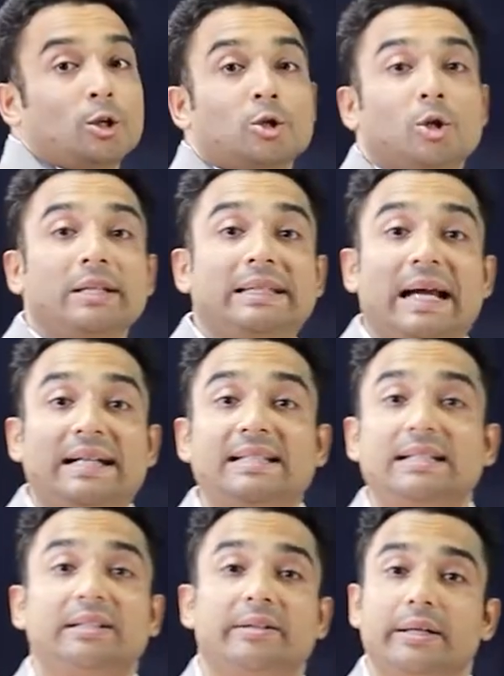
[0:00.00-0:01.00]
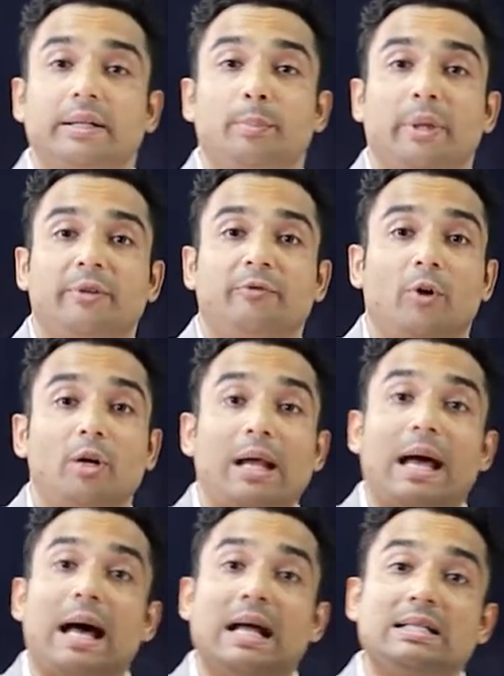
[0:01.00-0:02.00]
So that is the treatment
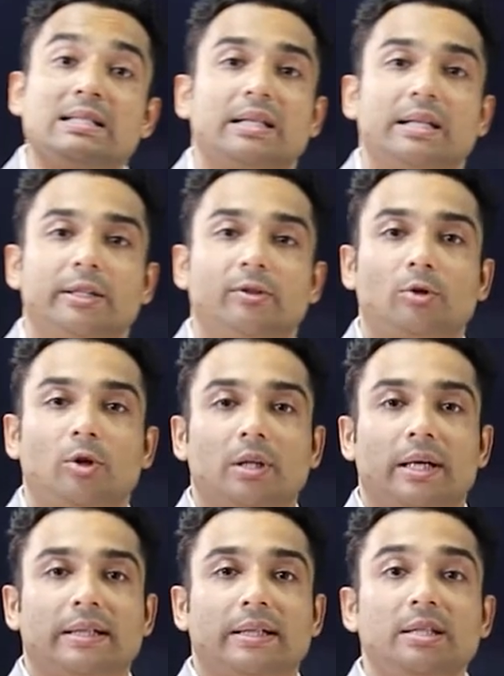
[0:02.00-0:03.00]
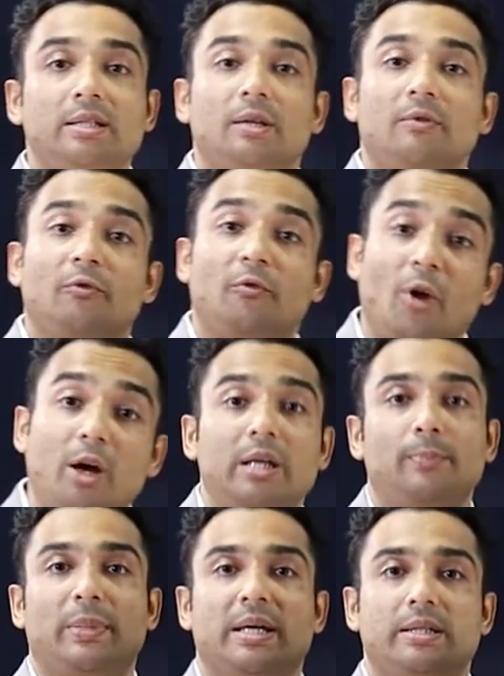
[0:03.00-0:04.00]
for ulcerative colitis for
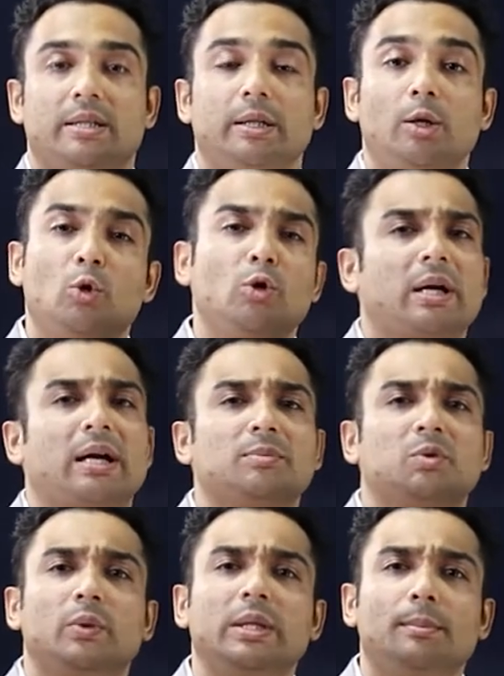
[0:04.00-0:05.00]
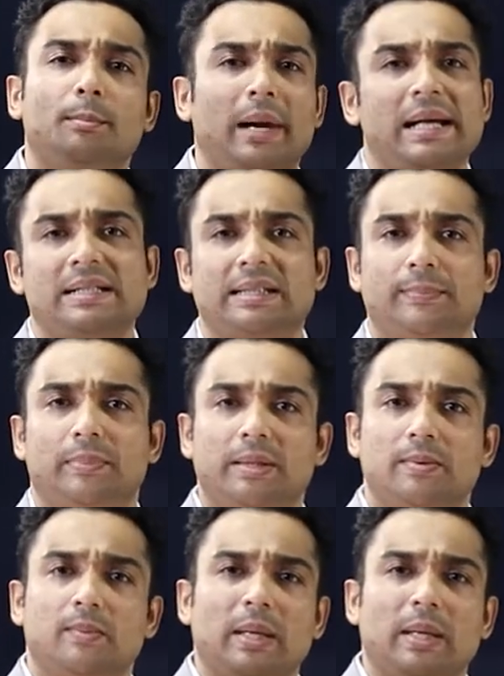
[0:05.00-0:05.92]
a patient who comes with mild symptoms,